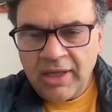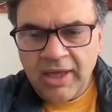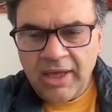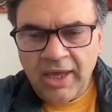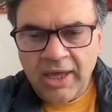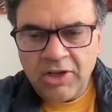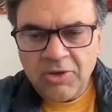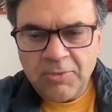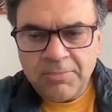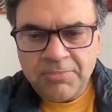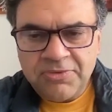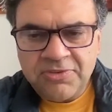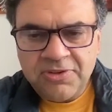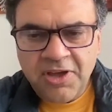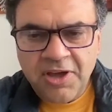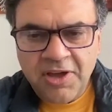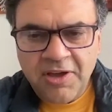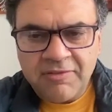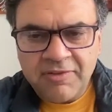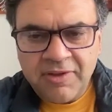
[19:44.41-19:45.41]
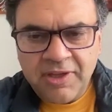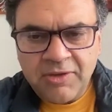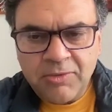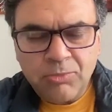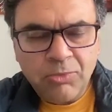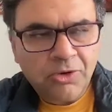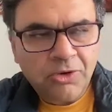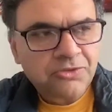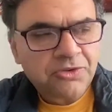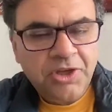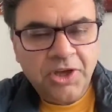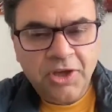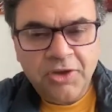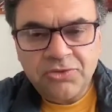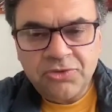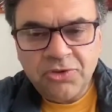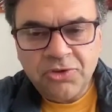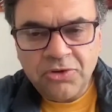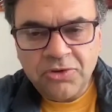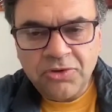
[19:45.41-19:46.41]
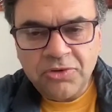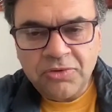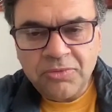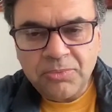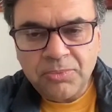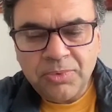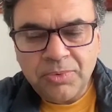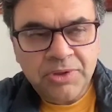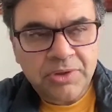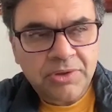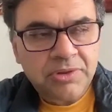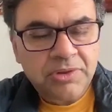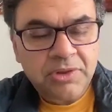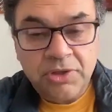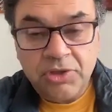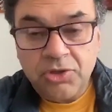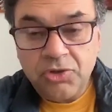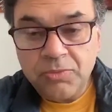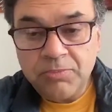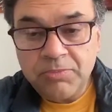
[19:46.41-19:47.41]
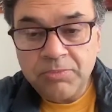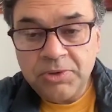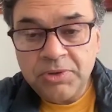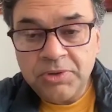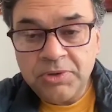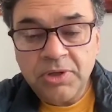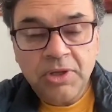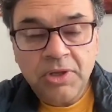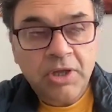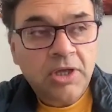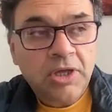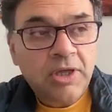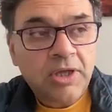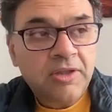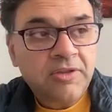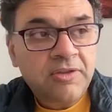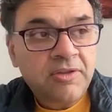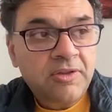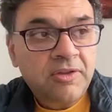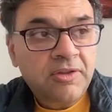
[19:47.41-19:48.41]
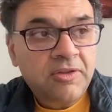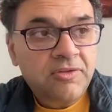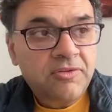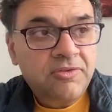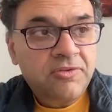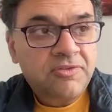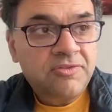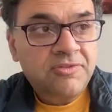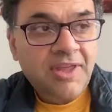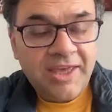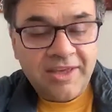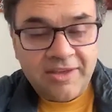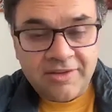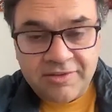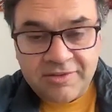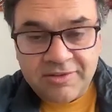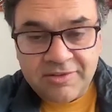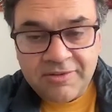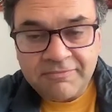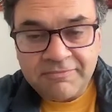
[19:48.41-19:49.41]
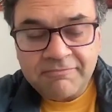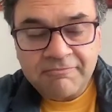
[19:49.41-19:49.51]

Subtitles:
and observing what goes on with the human state.